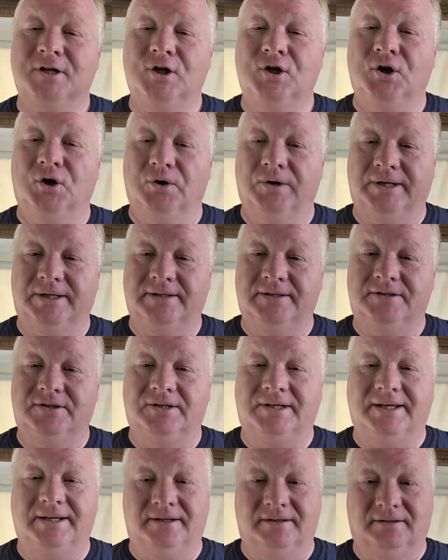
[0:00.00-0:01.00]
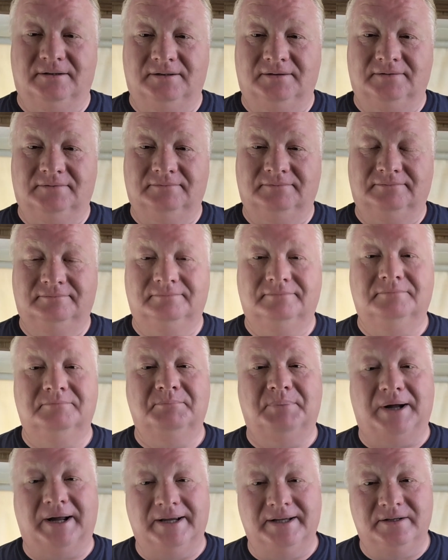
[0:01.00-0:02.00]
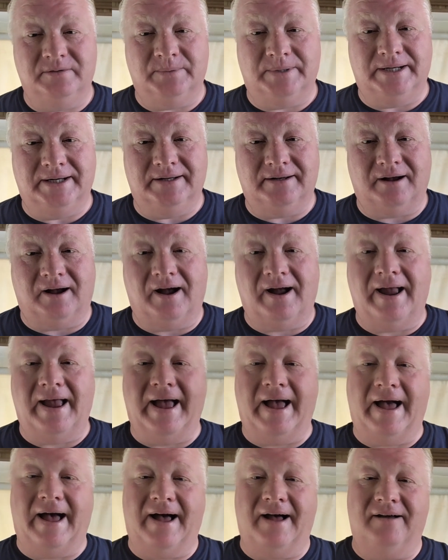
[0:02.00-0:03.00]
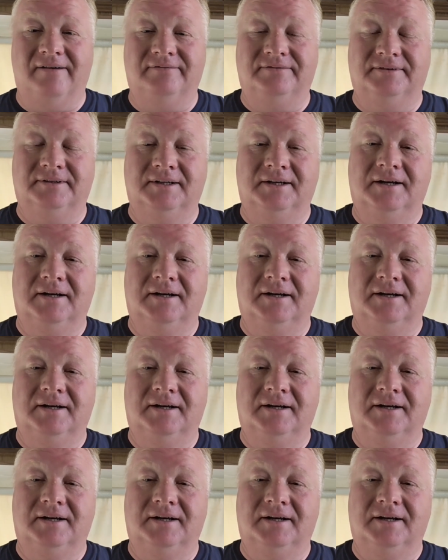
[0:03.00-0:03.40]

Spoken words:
urine to kill bindweed. I have